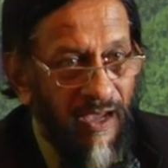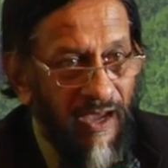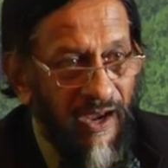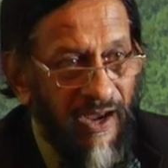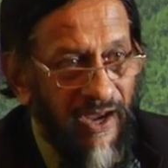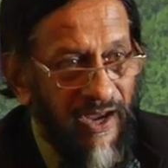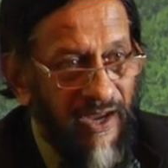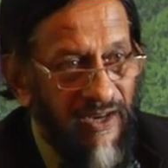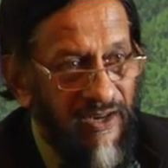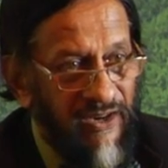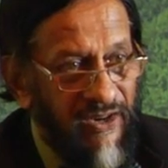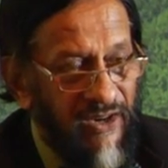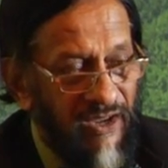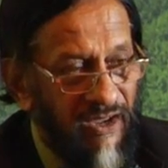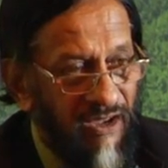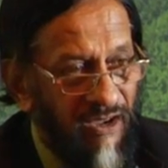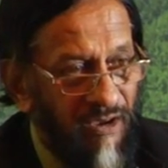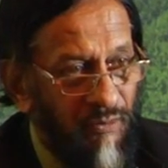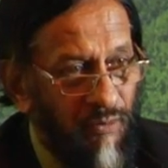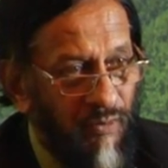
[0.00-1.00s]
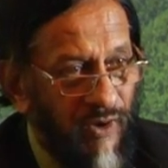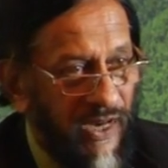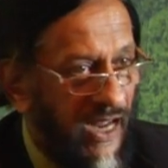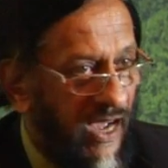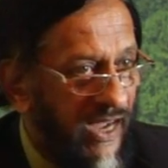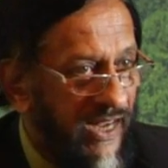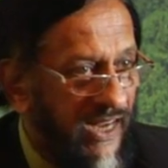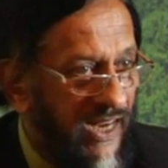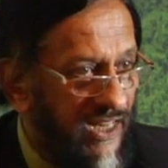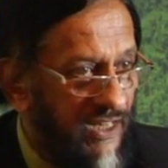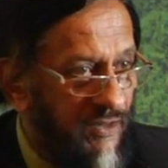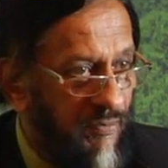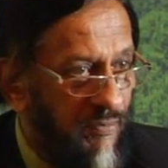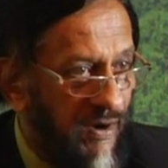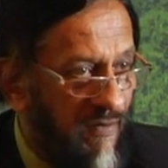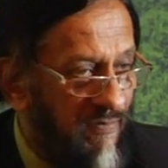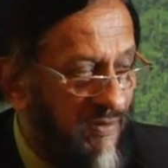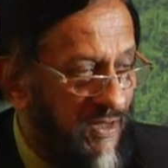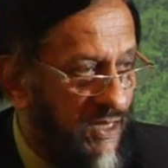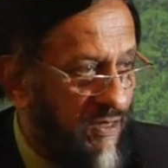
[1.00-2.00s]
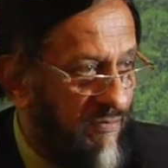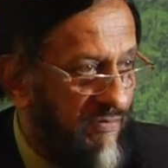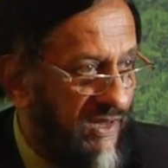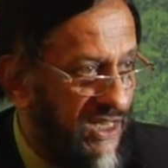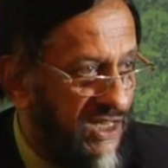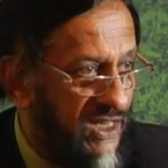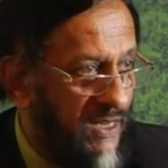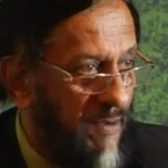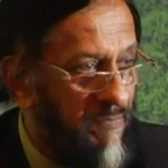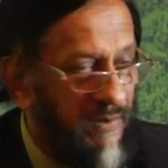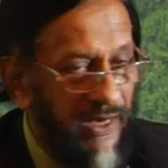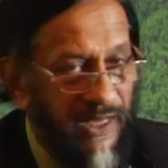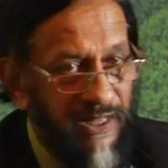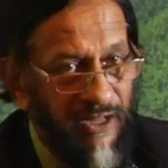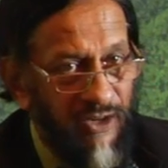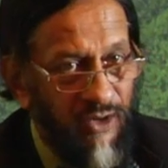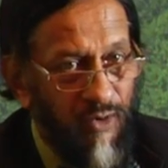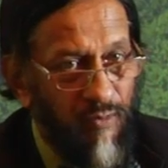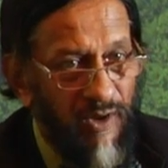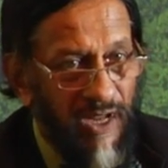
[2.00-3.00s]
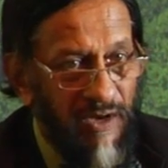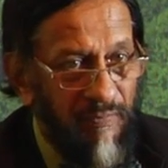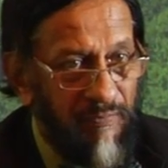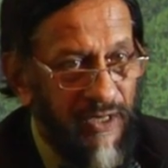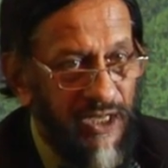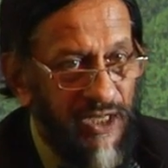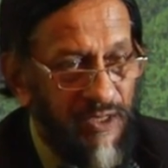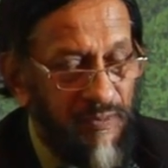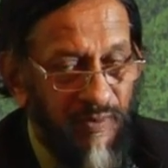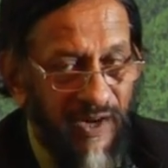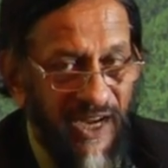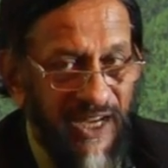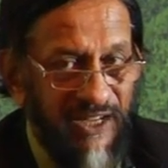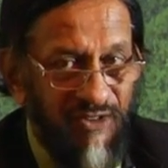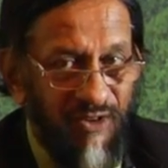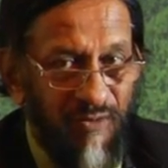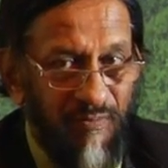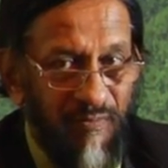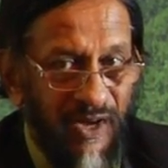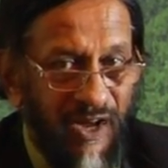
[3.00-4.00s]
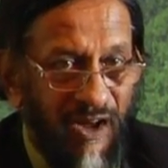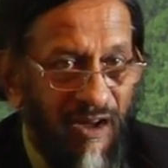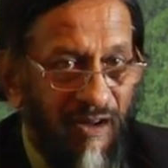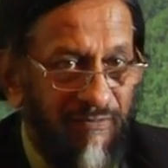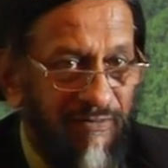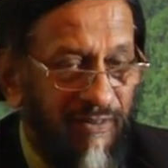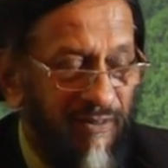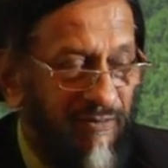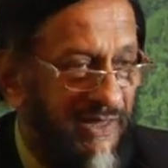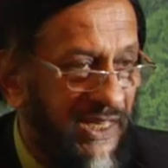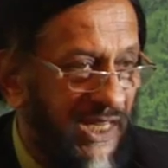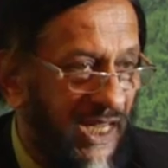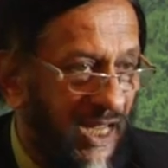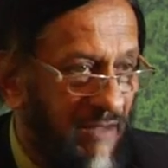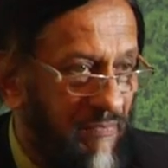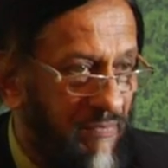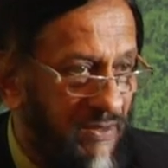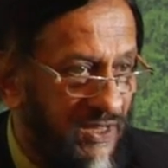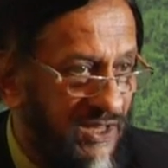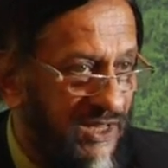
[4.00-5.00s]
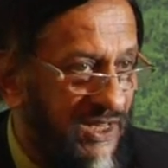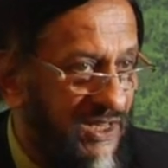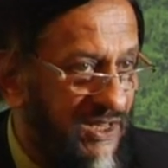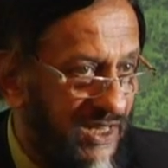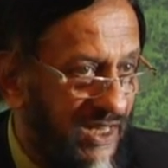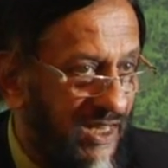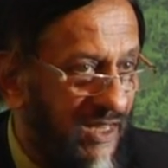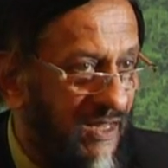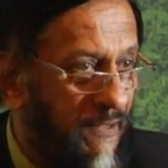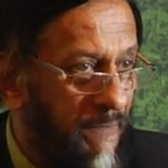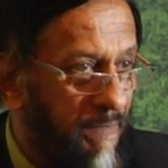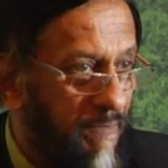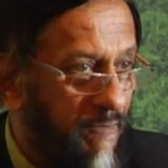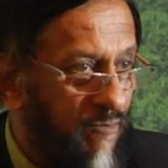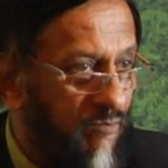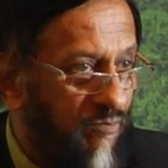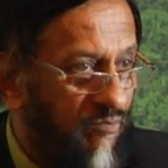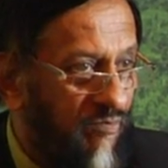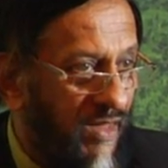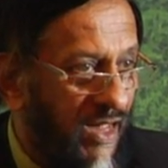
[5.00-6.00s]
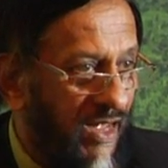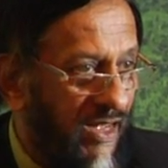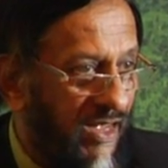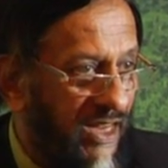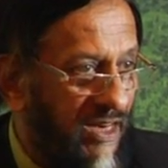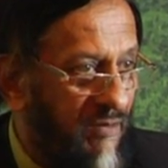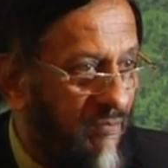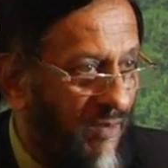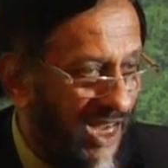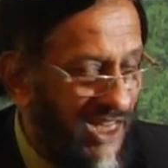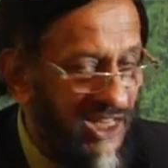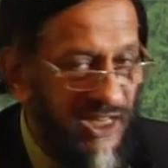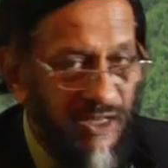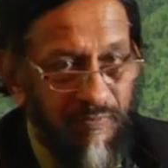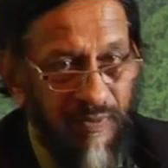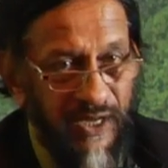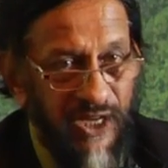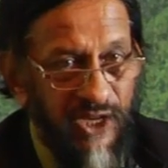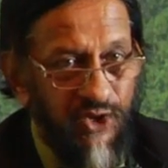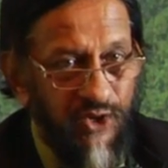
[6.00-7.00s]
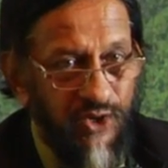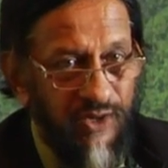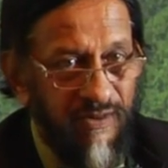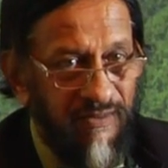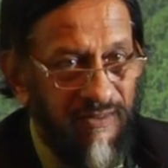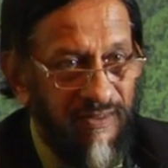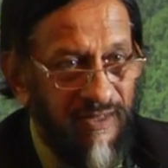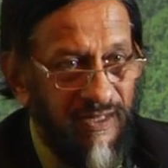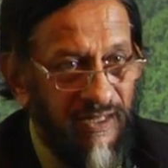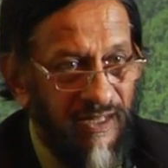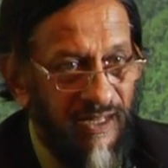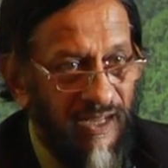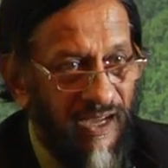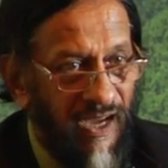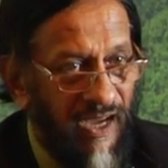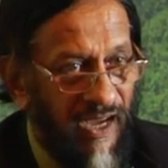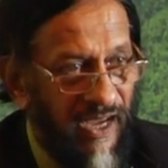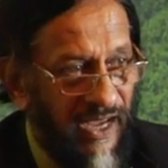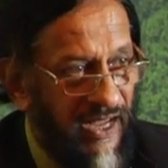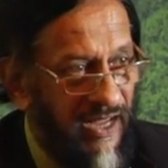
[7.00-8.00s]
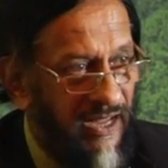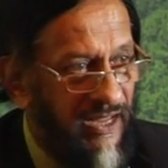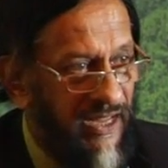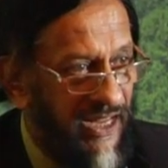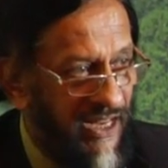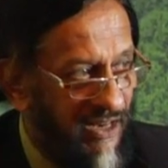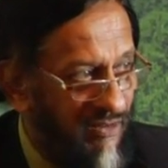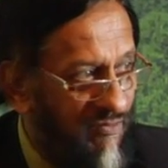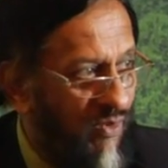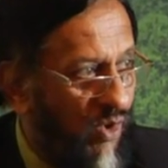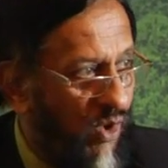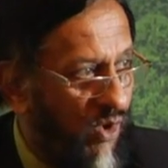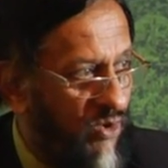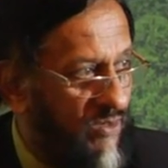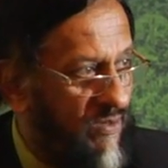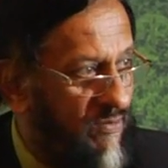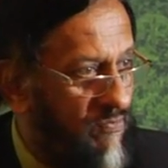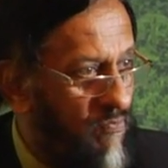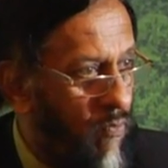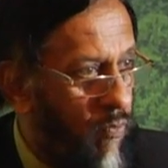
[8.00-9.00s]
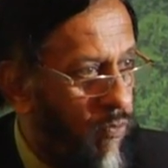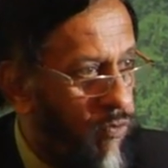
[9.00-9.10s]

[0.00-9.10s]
And when I had the privilege of accepting the Nobel Peace Prize on behalf of the IPCC, in my speech, I invoked